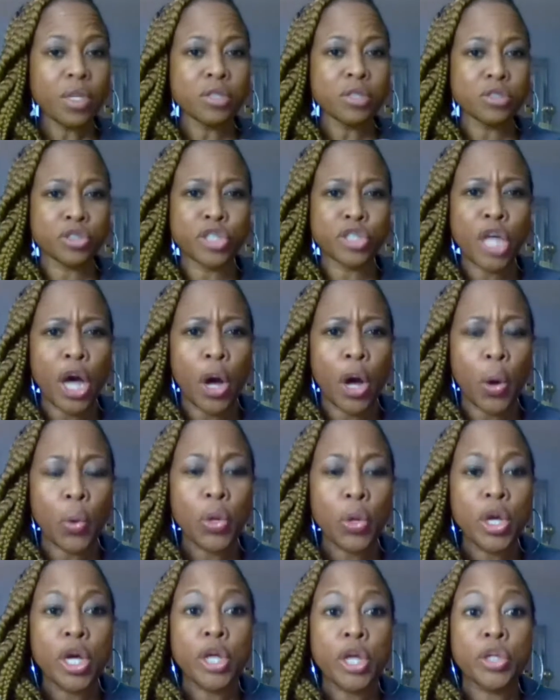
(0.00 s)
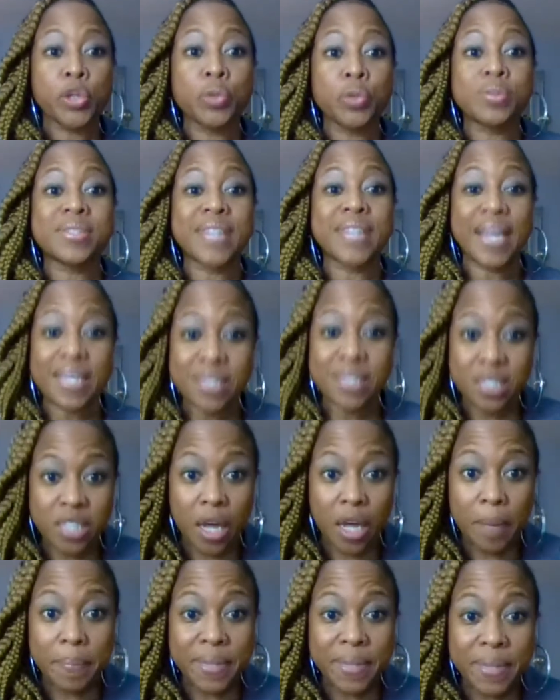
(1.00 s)
So you say
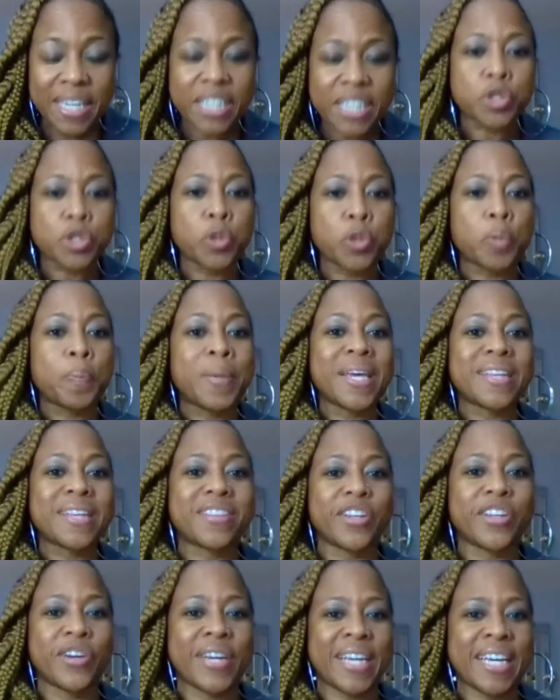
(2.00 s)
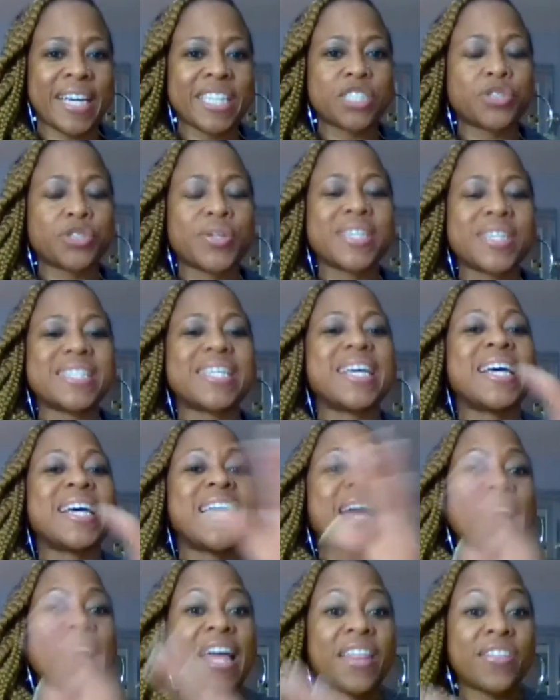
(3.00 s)
something to pique their interest,
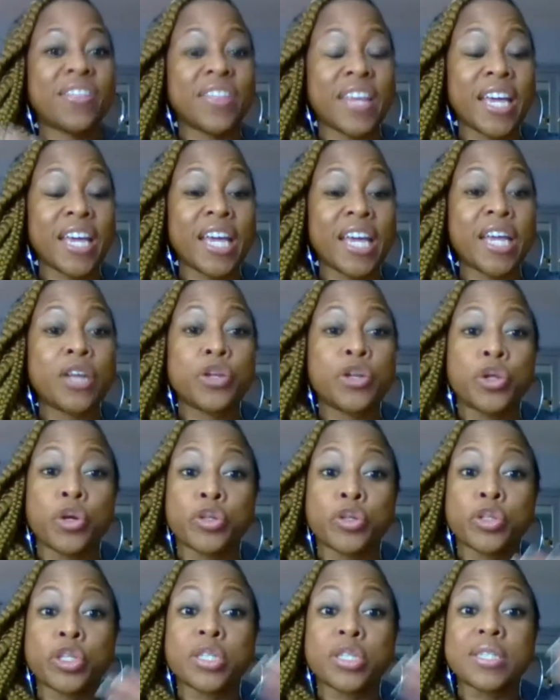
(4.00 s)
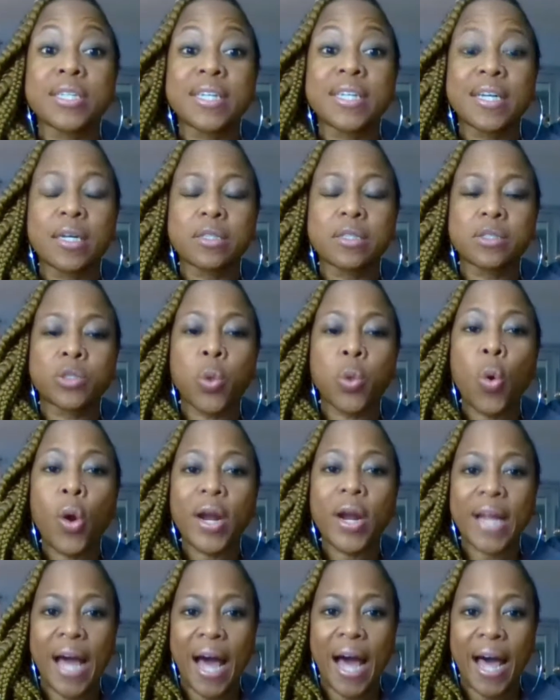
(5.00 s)
and then you're the
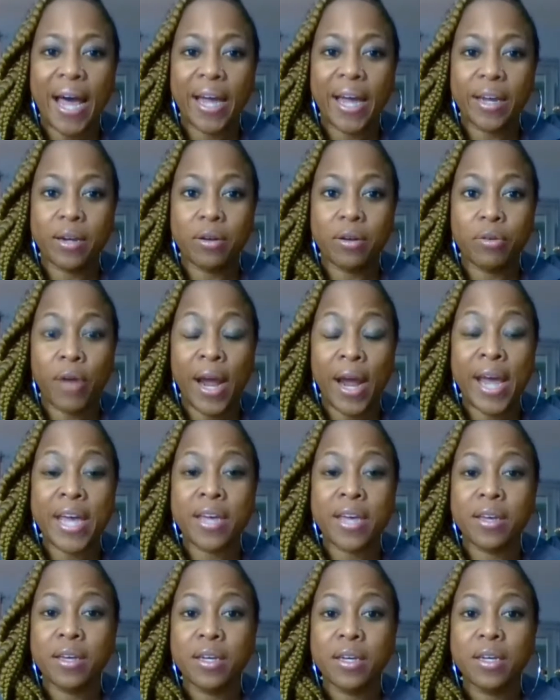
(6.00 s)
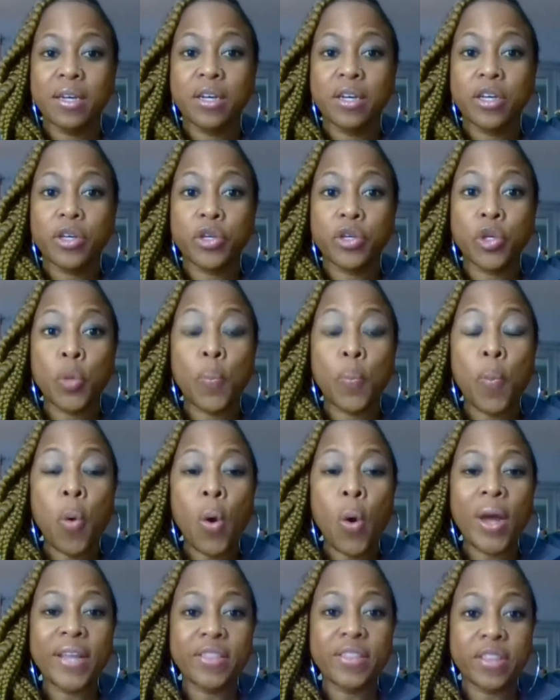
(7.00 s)
tour guide, right? You
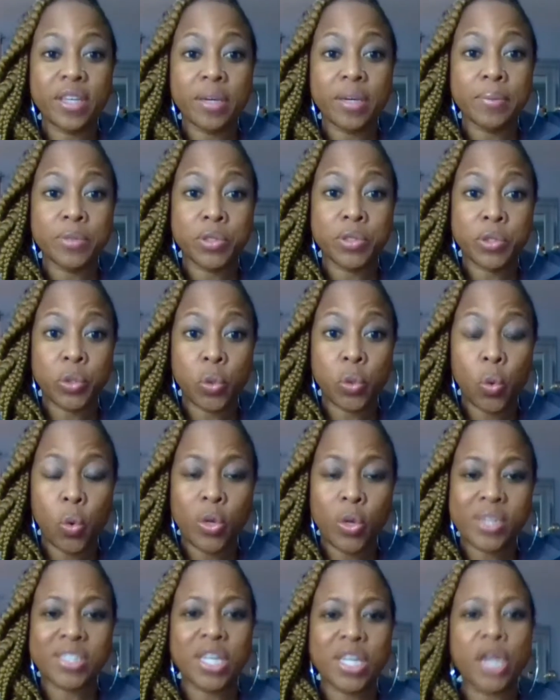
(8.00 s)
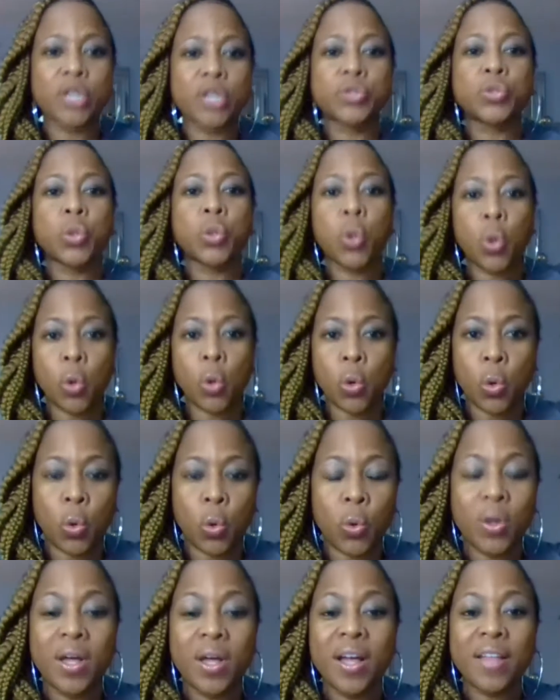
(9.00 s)
point them towards a
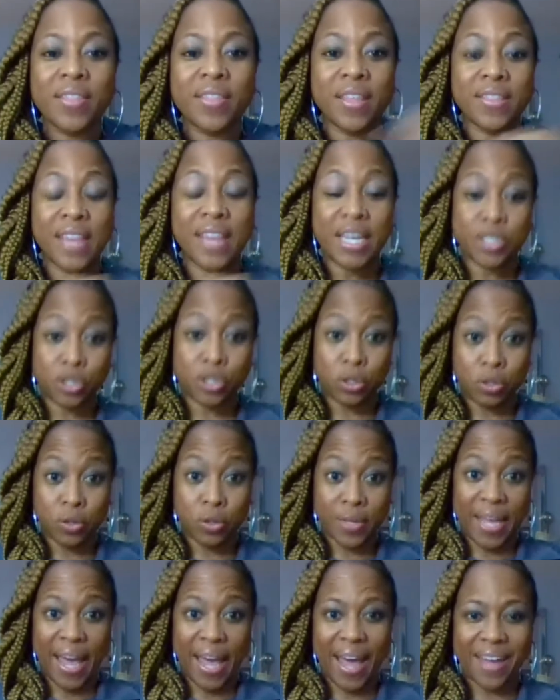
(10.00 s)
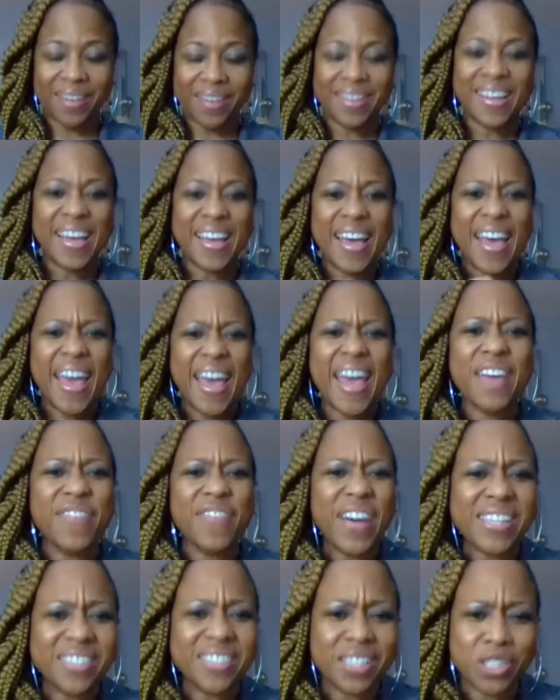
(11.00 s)
tool that they should look at. Hey, if
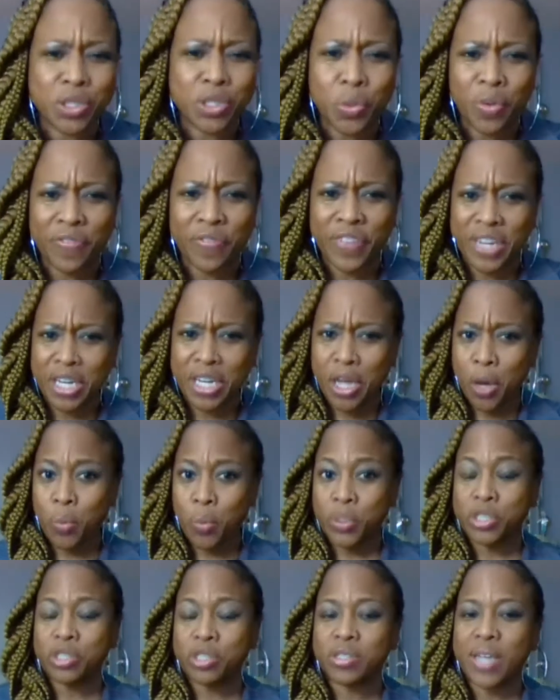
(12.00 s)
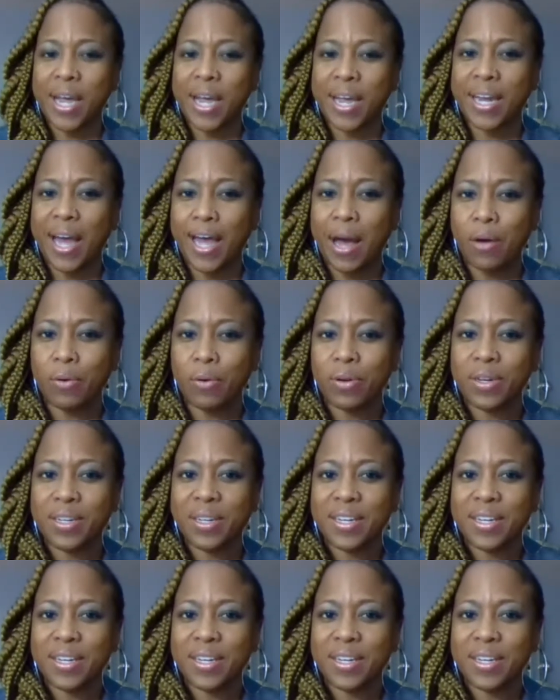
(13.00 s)
I sent you a video, would you check it out?